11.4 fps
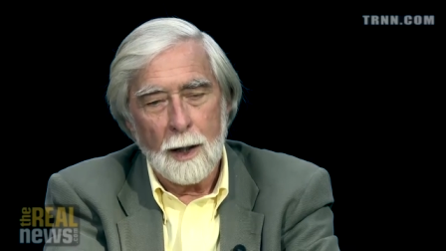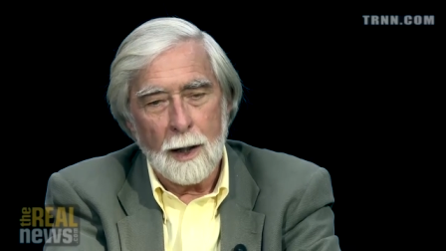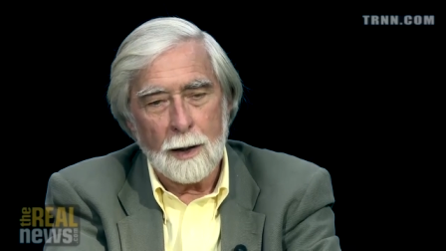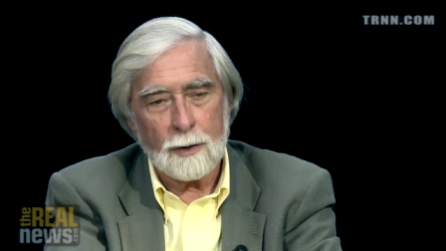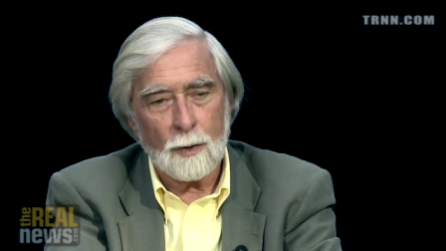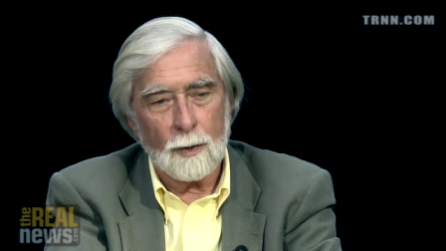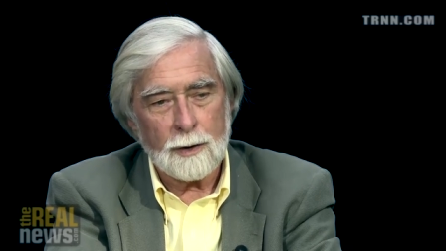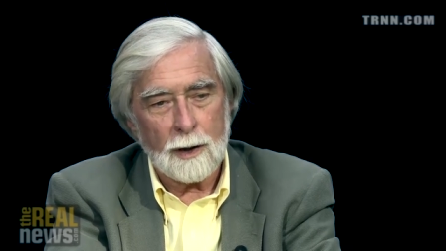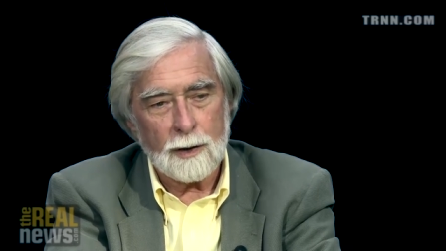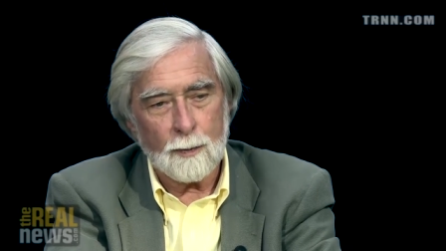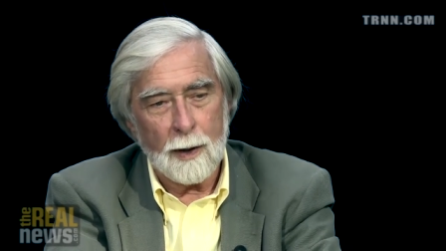And so as
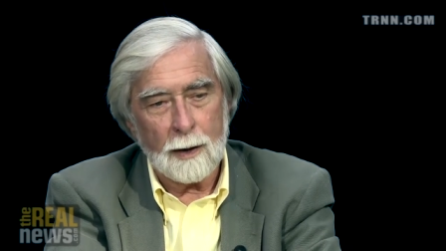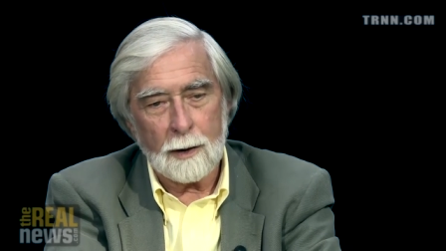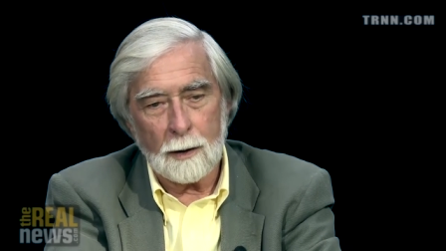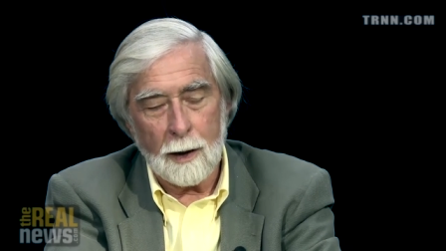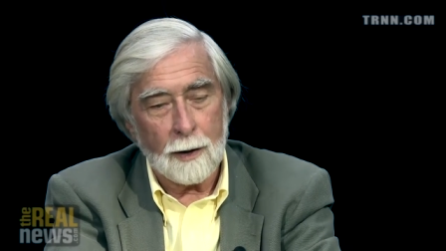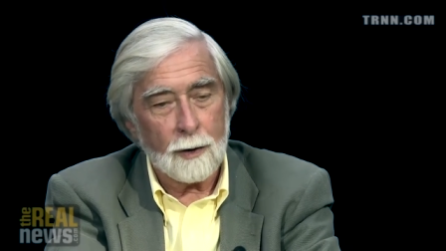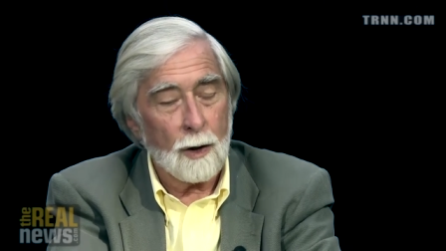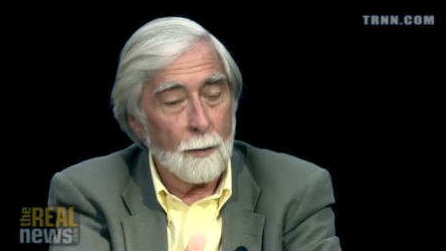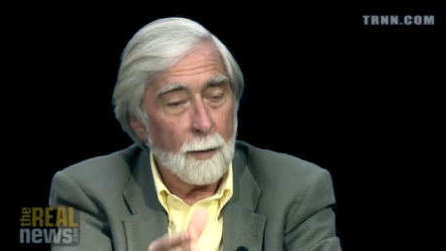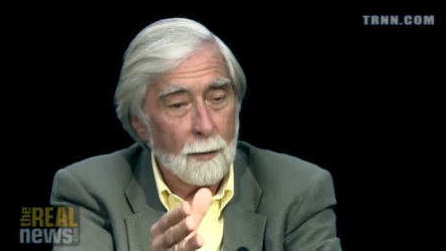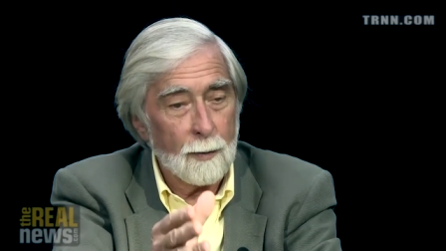I spent a lot of
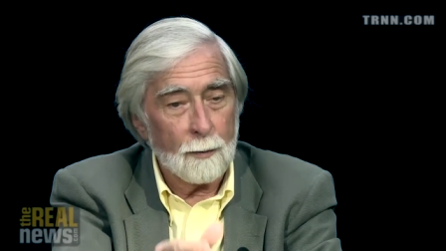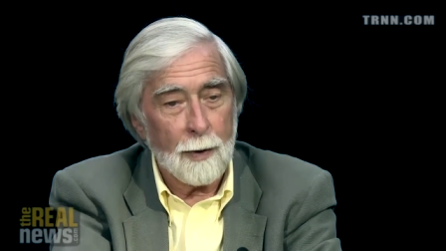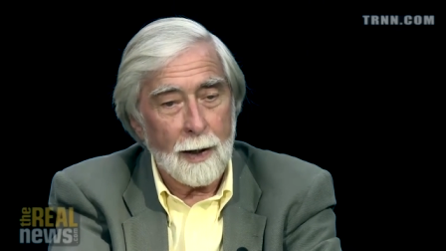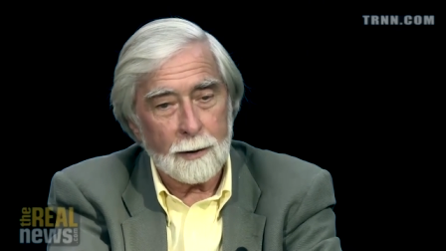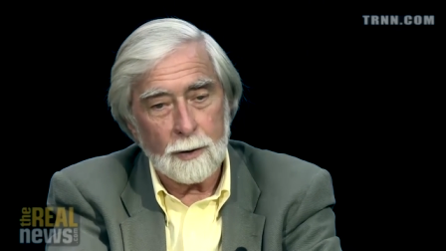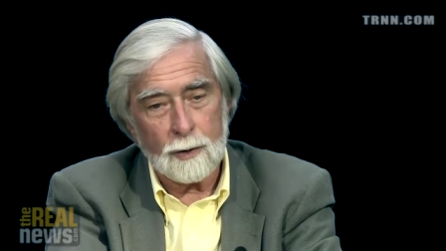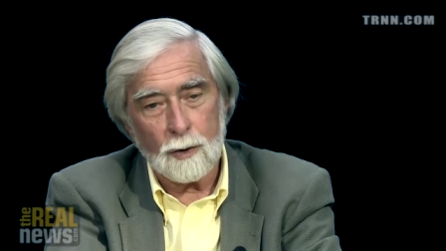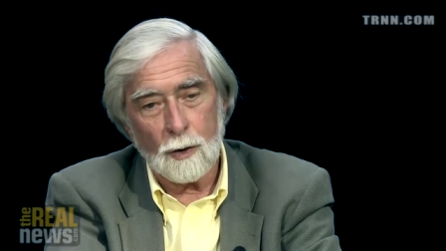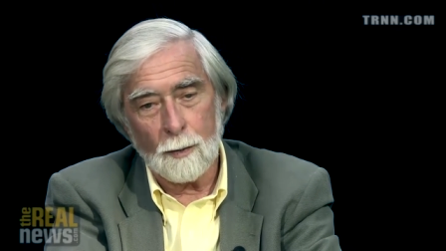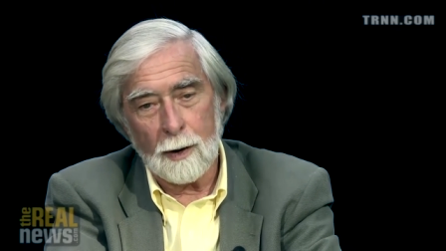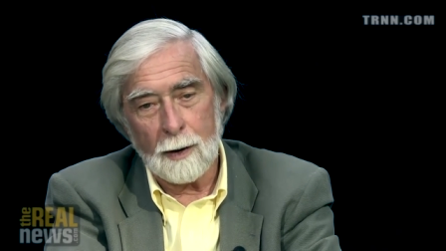time, I've been back to
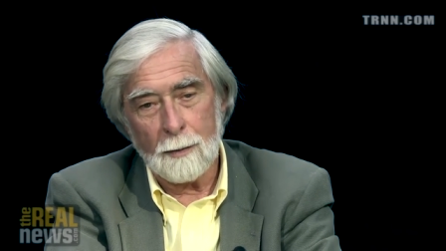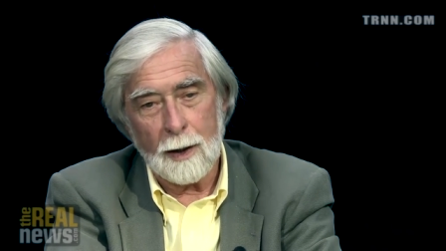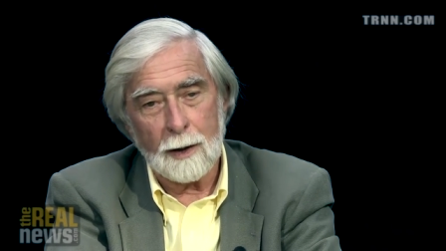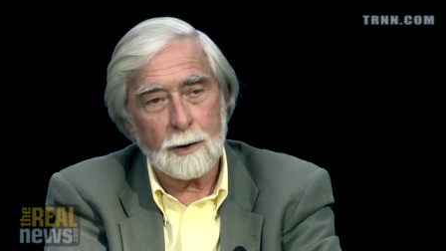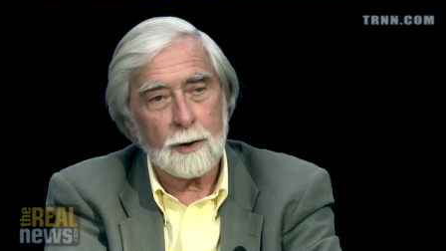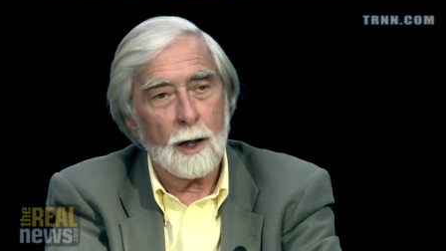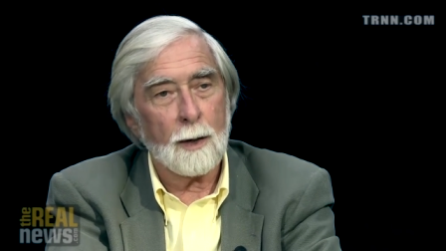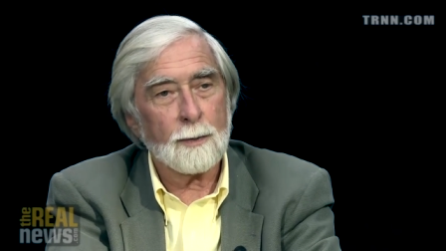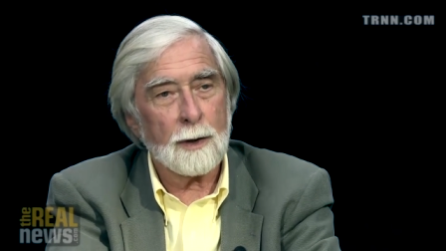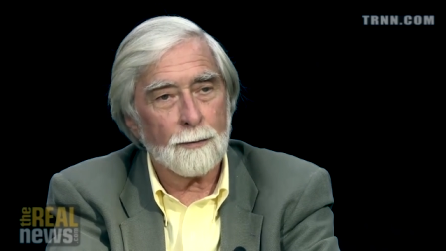Germany many times.